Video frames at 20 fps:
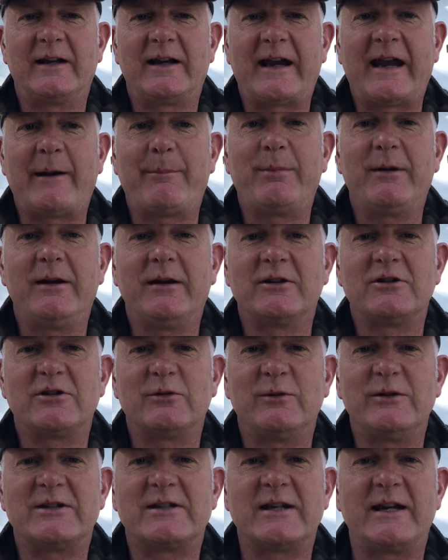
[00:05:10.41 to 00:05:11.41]
happier
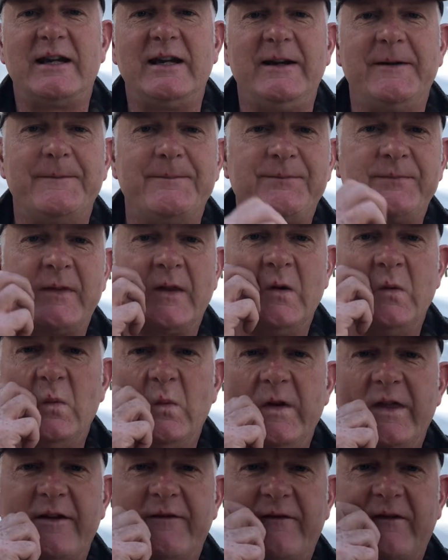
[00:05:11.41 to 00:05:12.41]
shall we say
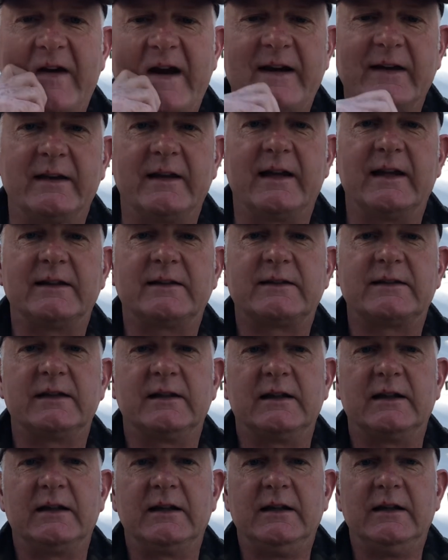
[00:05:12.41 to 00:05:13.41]
with the fact that
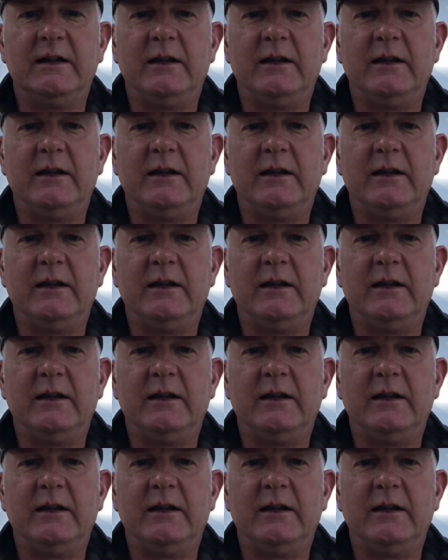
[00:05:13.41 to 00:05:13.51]
uh,